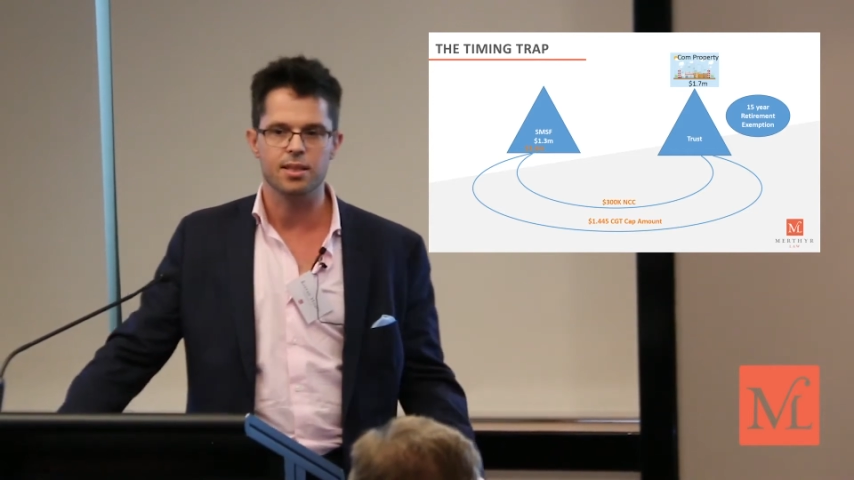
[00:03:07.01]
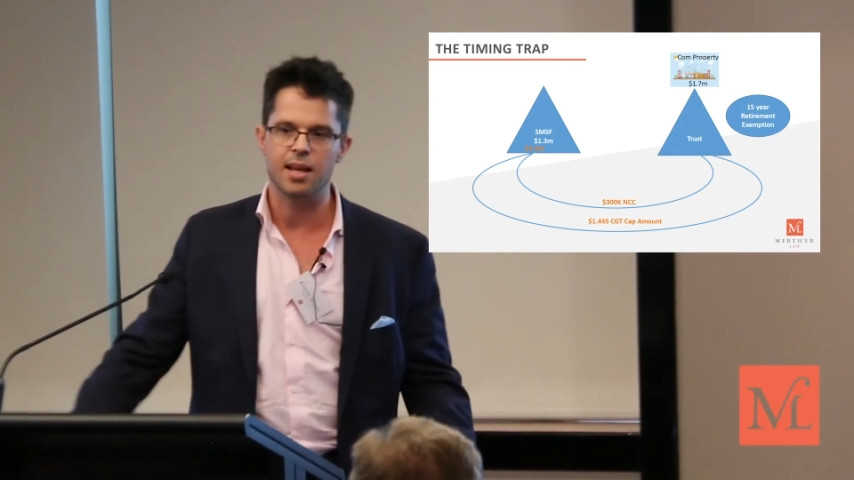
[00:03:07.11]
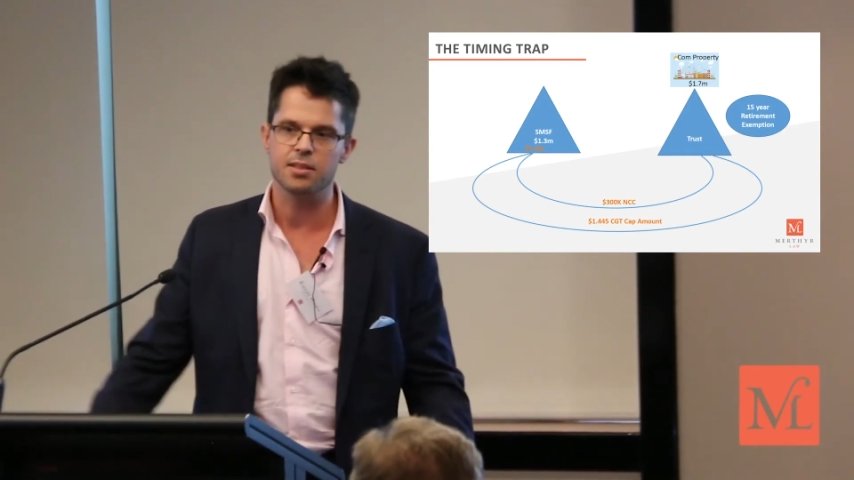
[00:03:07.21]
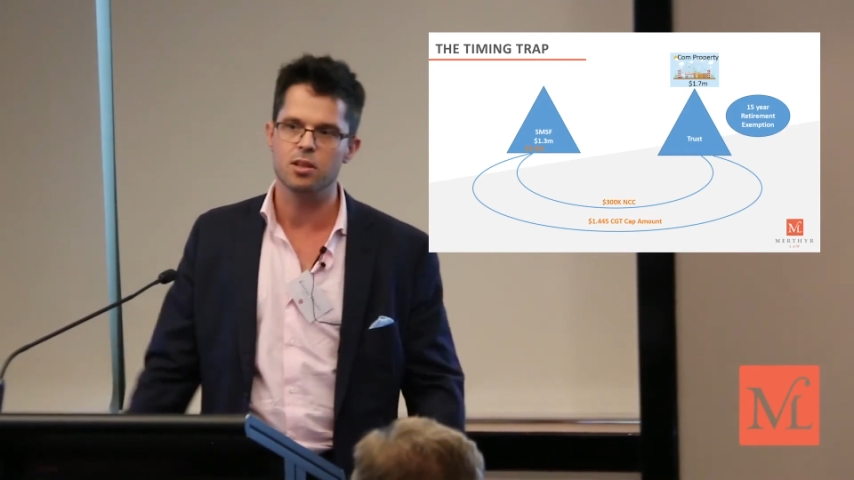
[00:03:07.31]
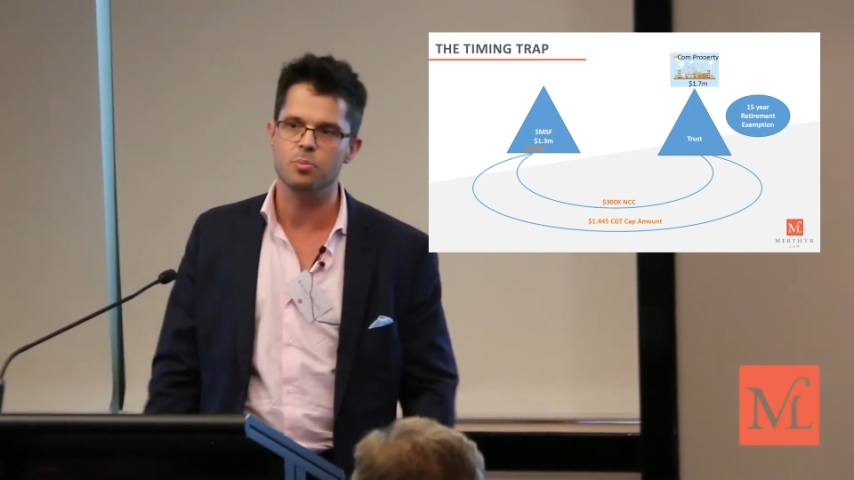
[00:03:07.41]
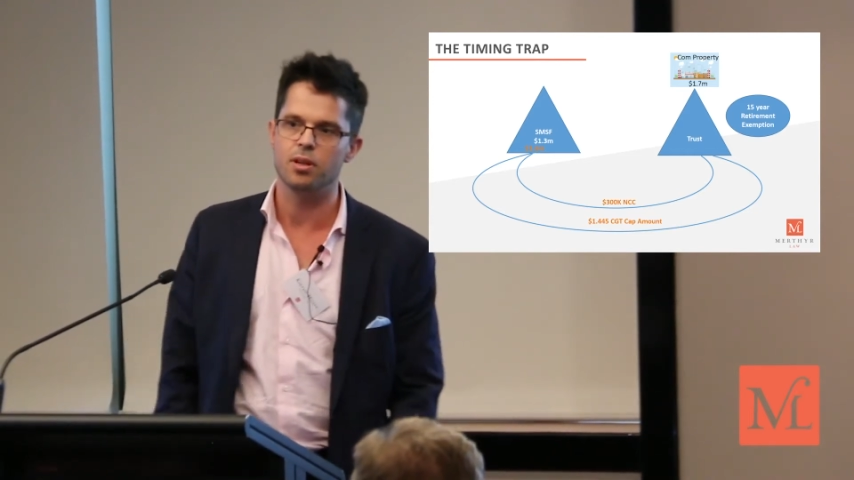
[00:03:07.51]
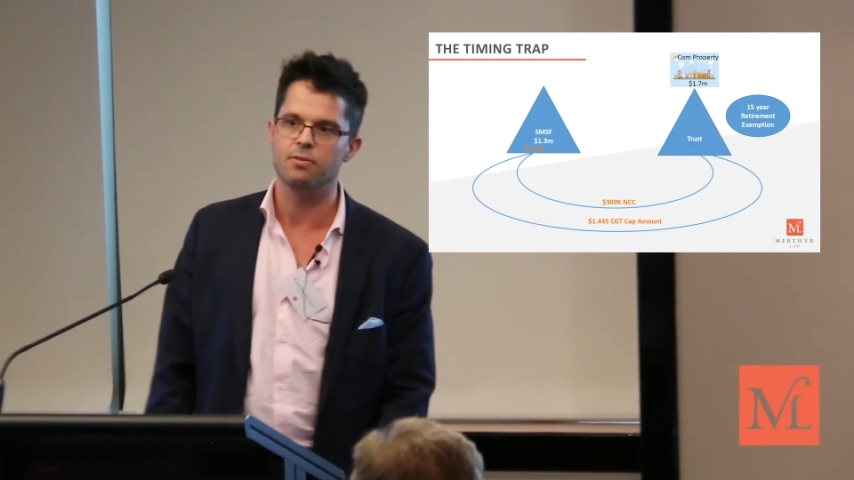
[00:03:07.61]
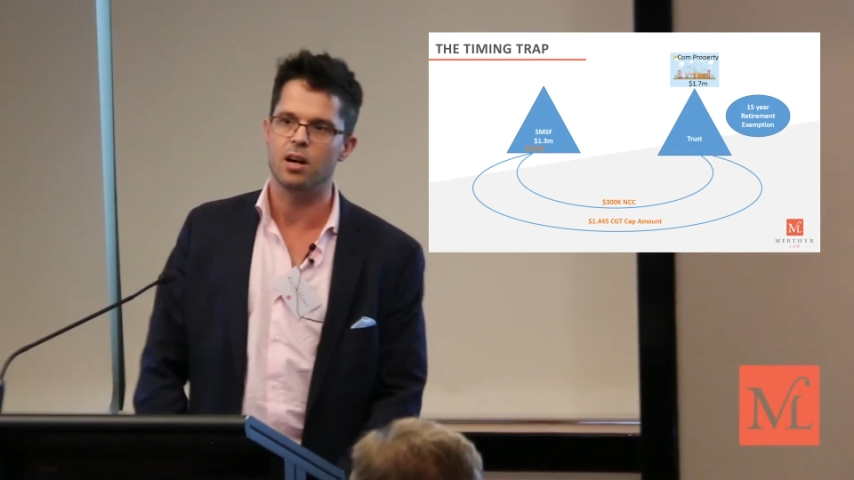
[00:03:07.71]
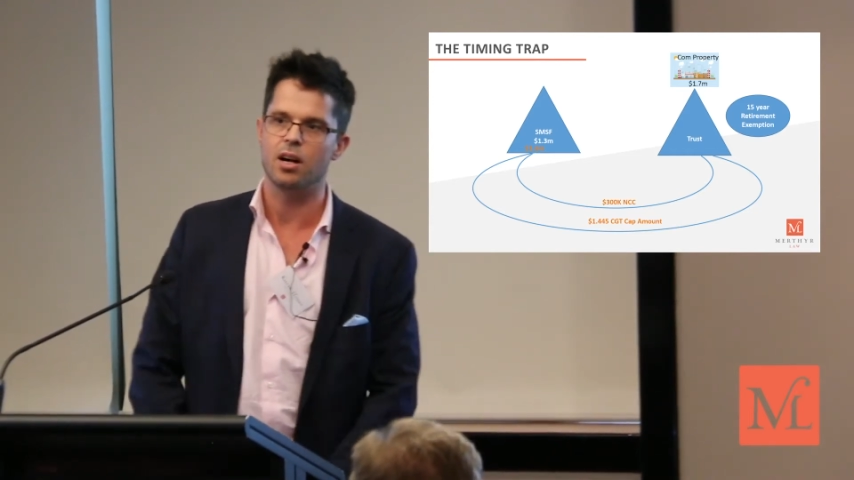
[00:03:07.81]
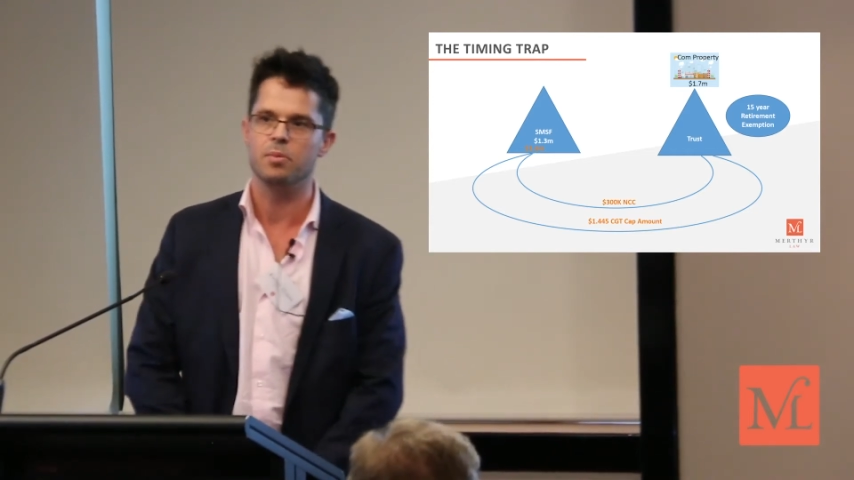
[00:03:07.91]
in that super
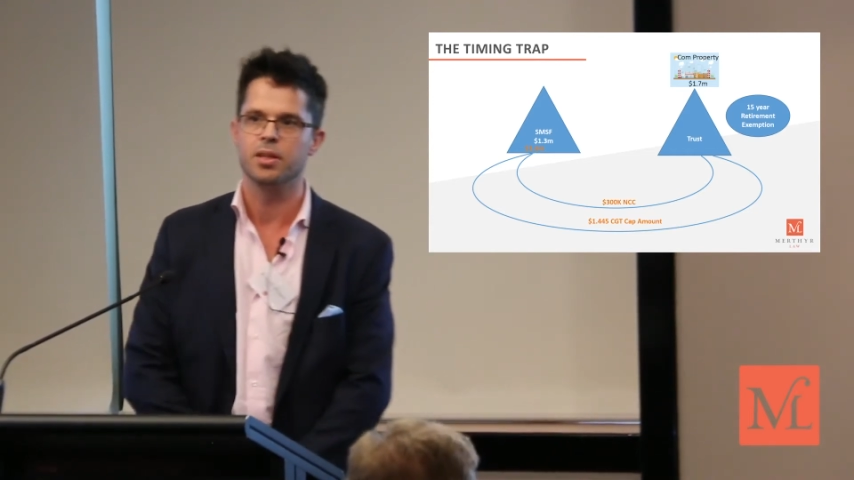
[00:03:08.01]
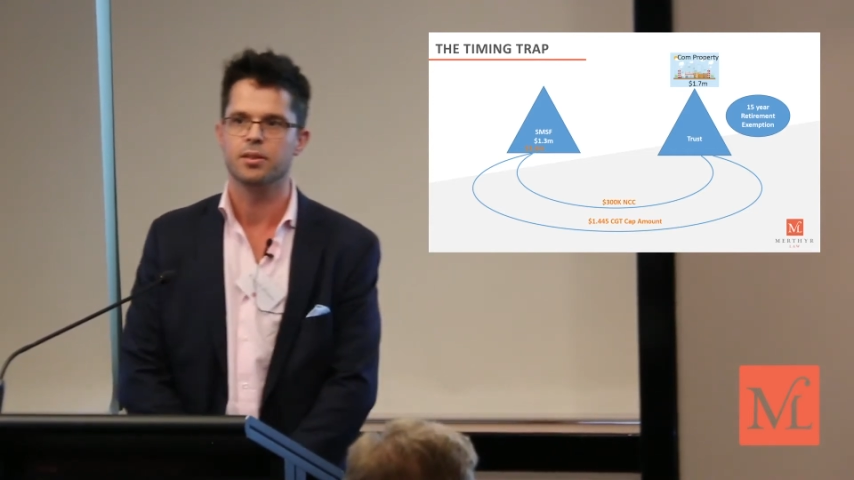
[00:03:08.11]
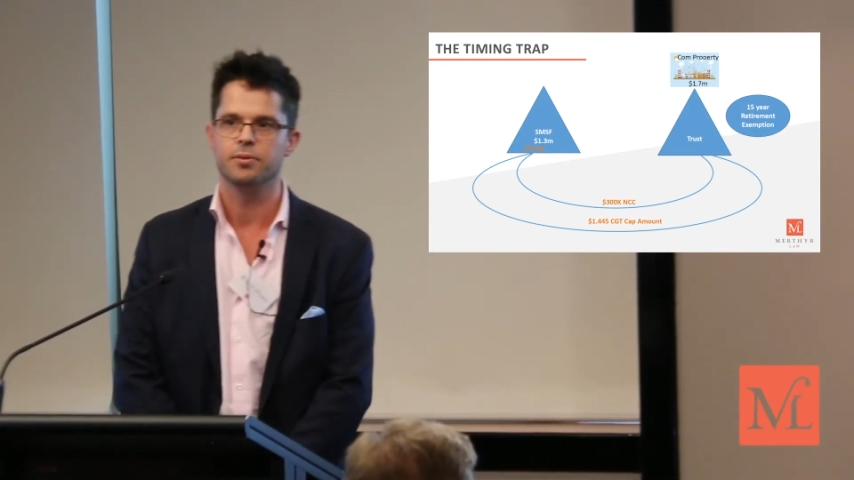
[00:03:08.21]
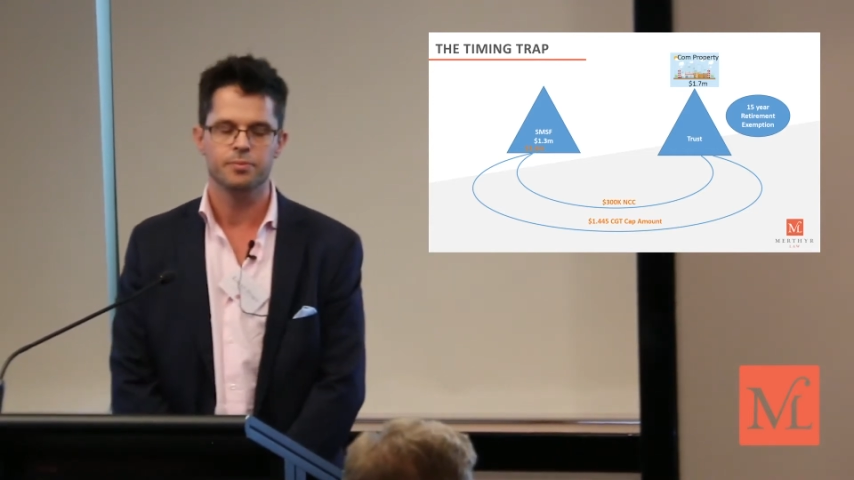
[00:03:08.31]
environment.